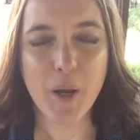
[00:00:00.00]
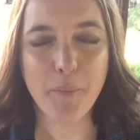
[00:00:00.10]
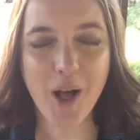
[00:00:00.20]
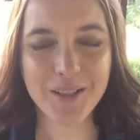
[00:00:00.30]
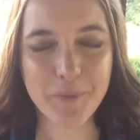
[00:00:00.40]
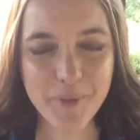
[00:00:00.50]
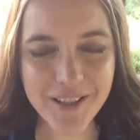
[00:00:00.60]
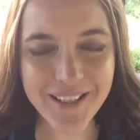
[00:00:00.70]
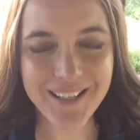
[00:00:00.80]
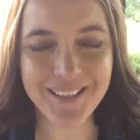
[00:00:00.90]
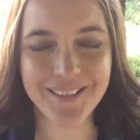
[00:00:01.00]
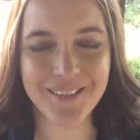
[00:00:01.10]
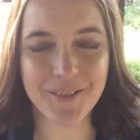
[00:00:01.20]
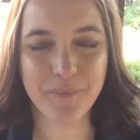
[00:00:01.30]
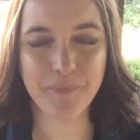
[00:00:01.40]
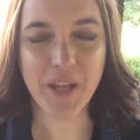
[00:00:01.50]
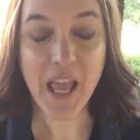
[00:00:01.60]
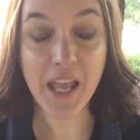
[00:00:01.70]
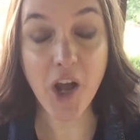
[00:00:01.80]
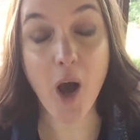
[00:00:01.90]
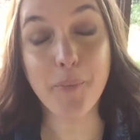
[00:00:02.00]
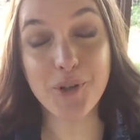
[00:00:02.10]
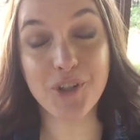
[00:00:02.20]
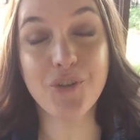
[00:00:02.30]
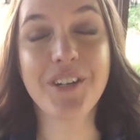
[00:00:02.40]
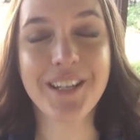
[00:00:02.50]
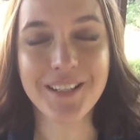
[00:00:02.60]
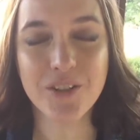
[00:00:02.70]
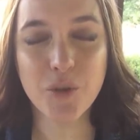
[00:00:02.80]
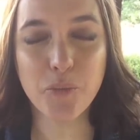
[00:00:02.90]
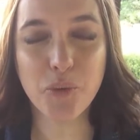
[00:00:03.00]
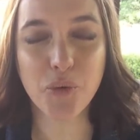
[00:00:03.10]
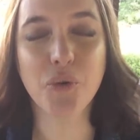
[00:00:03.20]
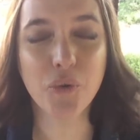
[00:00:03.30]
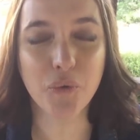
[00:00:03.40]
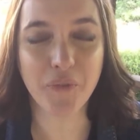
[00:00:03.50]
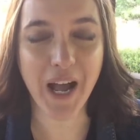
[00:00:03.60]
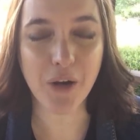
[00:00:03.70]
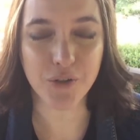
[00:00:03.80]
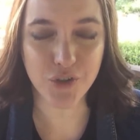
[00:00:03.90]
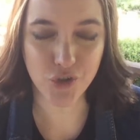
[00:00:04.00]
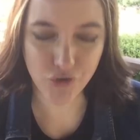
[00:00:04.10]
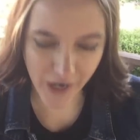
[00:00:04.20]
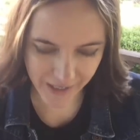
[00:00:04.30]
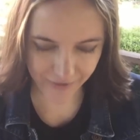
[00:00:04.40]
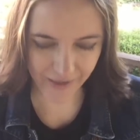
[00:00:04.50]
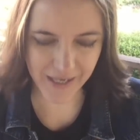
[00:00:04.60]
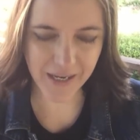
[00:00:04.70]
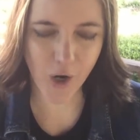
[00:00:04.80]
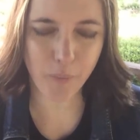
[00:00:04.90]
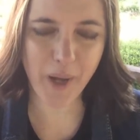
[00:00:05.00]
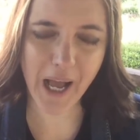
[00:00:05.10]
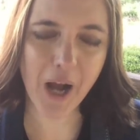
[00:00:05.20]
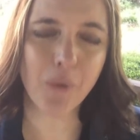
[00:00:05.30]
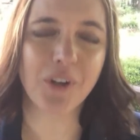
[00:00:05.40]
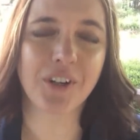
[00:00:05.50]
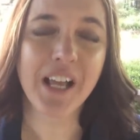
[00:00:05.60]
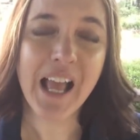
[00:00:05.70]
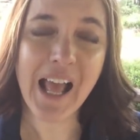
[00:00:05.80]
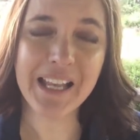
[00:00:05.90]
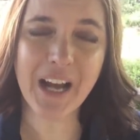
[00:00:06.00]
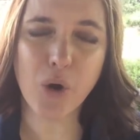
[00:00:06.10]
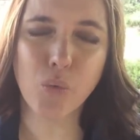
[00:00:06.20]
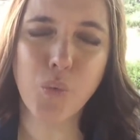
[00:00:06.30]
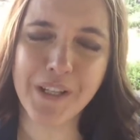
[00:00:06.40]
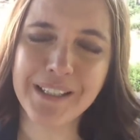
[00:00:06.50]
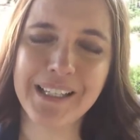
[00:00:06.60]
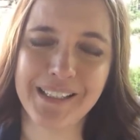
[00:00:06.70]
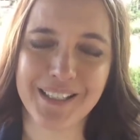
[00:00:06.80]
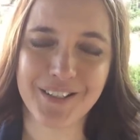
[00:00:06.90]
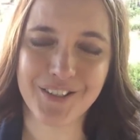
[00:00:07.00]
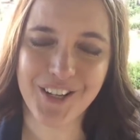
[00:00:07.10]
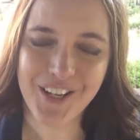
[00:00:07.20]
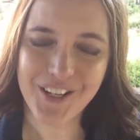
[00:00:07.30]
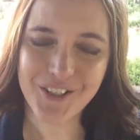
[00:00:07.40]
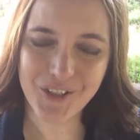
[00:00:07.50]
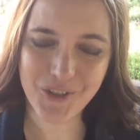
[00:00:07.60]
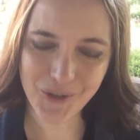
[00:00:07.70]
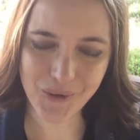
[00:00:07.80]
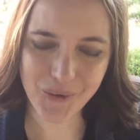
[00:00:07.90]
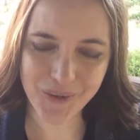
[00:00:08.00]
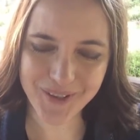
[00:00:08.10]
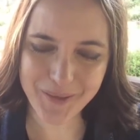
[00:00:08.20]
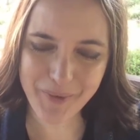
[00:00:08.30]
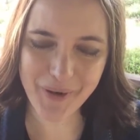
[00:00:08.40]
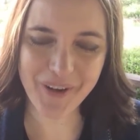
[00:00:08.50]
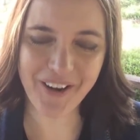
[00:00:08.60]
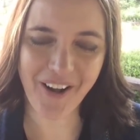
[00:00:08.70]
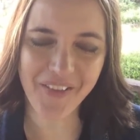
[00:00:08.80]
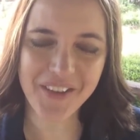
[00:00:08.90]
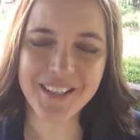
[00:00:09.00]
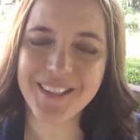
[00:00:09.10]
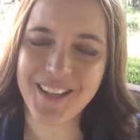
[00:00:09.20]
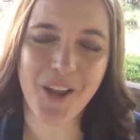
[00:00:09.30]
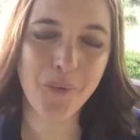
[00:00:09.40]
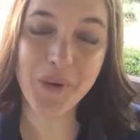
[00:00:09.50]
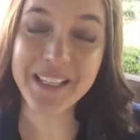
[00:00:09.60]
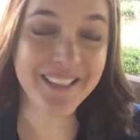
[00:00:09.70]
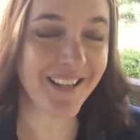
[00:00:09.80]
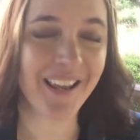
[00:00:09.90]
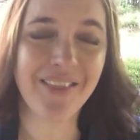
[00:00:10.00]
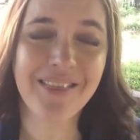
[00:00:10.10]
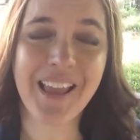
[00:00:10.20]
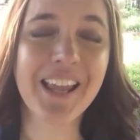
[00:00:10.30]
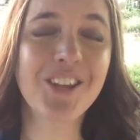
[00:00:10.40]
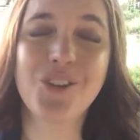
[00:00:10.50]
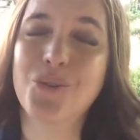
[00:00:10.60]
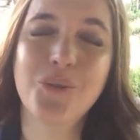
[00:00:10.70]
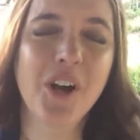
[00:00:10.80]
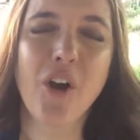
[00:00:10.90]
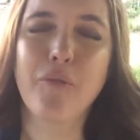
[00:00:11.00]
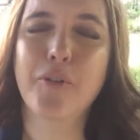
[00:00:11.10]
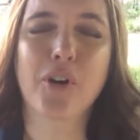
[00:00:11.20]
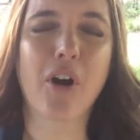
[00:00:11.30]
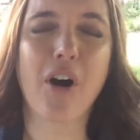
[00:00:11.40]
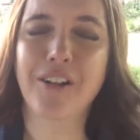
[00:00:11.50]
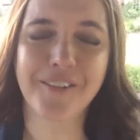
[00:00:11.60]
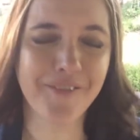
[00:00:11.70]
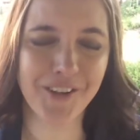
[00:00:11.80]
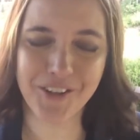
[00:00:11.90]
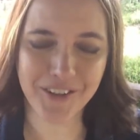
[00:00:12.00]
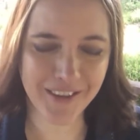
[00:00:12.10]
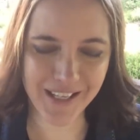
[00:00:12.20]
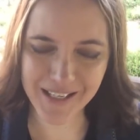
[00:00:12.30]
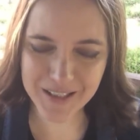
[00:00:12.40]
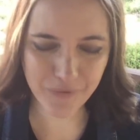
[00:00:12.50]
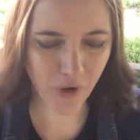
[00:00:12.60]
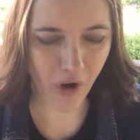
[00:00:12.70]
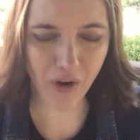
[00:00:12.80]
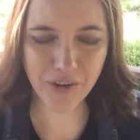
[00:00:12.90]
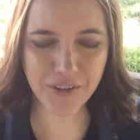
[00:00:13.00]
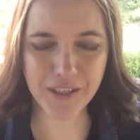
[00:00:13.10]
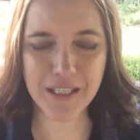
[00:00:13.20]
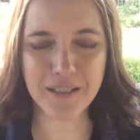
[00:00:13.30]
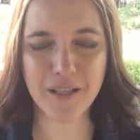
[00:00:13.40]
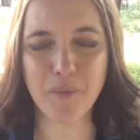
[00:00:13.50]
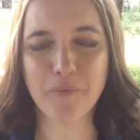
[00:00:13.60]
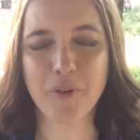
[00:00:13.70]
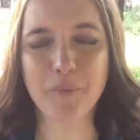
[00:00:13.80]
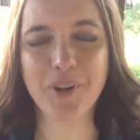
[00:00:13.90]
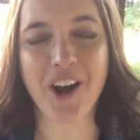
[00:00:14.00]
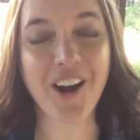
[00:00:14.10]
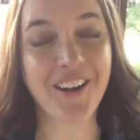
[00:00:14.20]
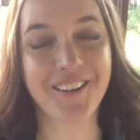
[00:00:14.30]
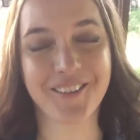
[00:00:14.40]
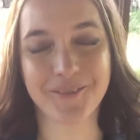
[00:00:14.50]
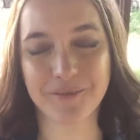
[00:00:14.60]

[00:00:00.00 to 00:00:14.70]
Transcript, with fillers: possibilities and opportunities to prove our strength and our power and our willingness to do. Spirit, on this day, we say thank you for all of the good things, for all good things come from God.